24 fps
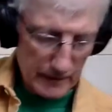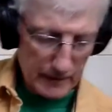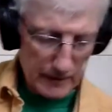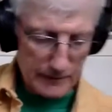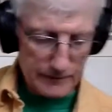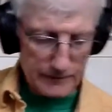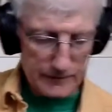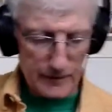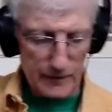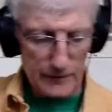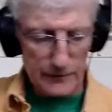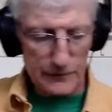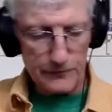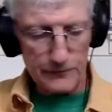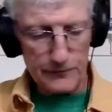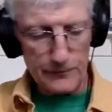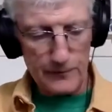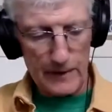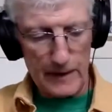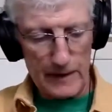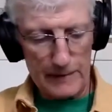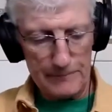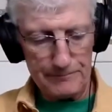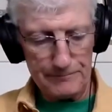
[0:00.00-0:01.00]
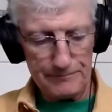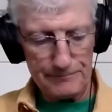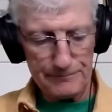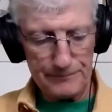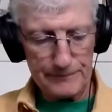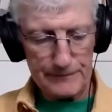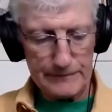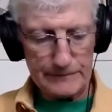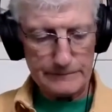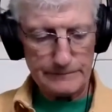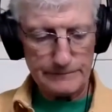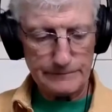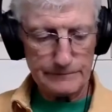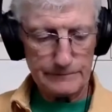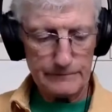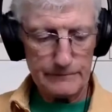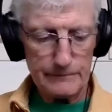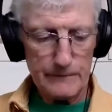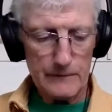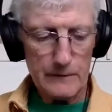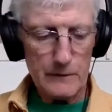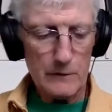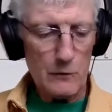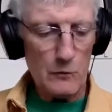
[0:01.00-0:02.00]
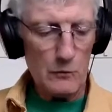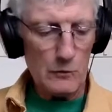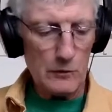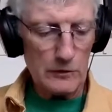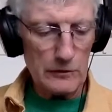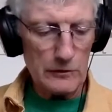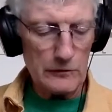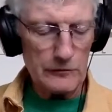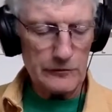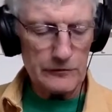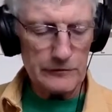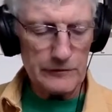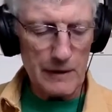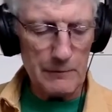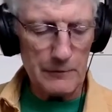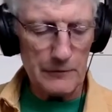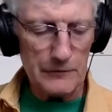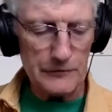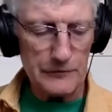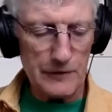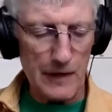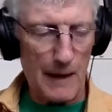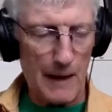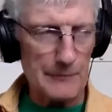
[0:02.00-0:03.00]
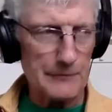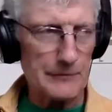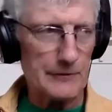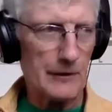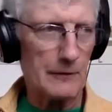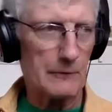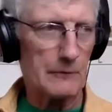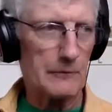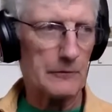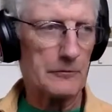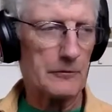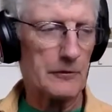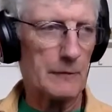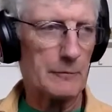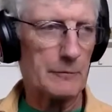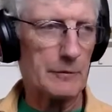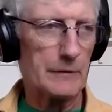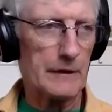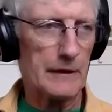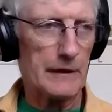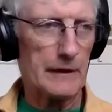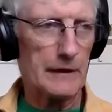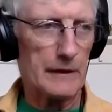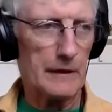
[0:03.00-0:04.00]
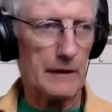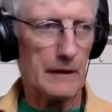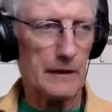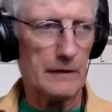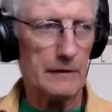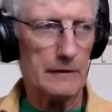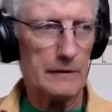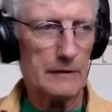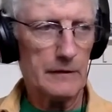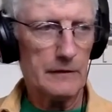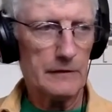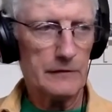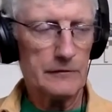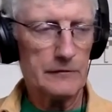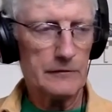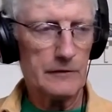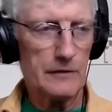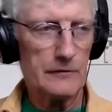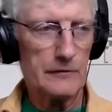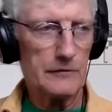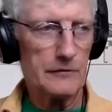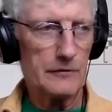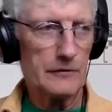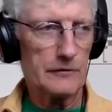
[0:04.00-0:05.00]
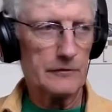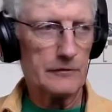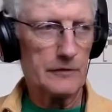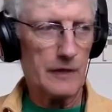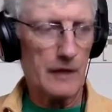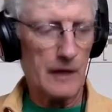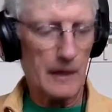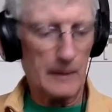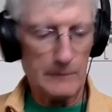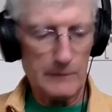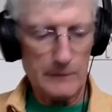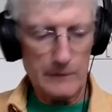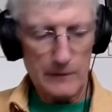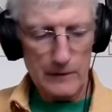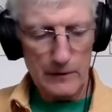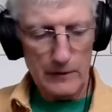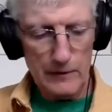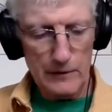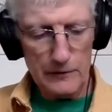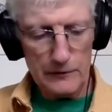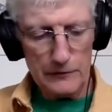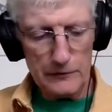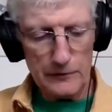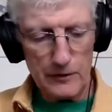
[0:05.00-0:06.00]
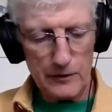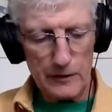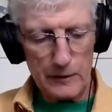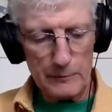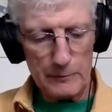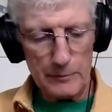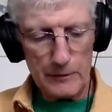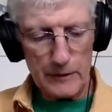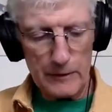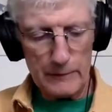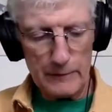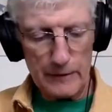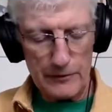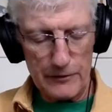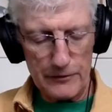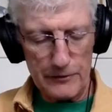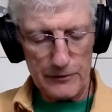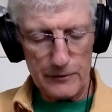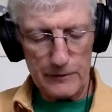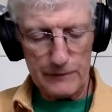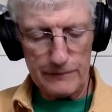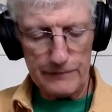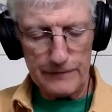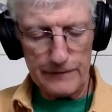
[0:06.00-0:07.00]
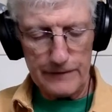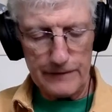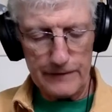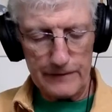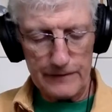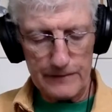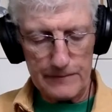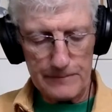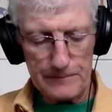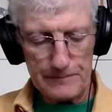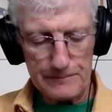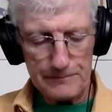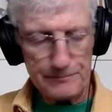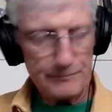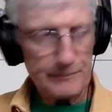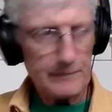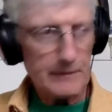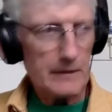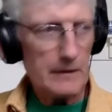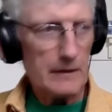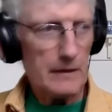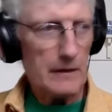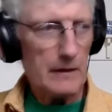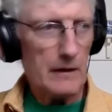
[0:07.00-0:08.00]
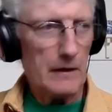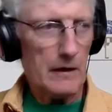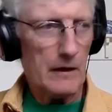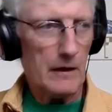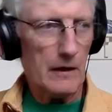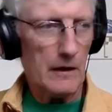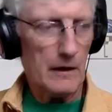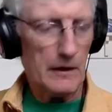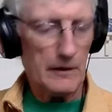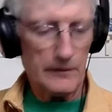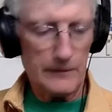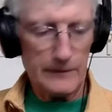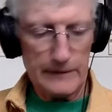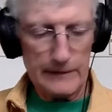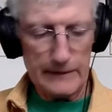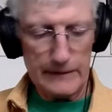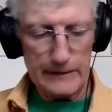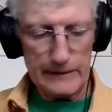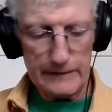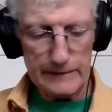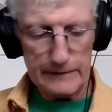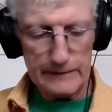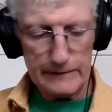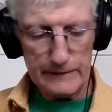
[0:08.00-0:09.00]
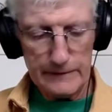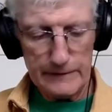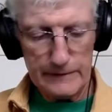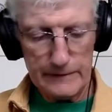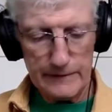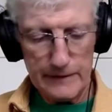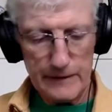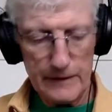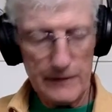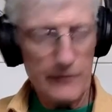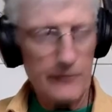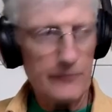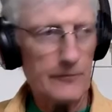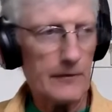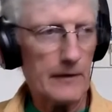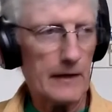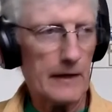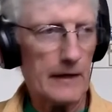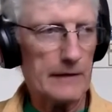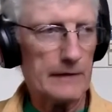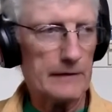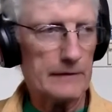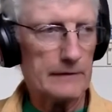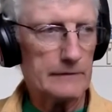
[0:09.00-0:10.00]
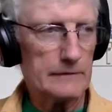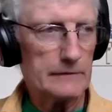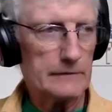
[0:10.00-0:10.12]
10th fret. We're going to do some double stops. In other words, we're going to play 2 notes at a time. So I'm going to play my 3rd finger on the 10th fret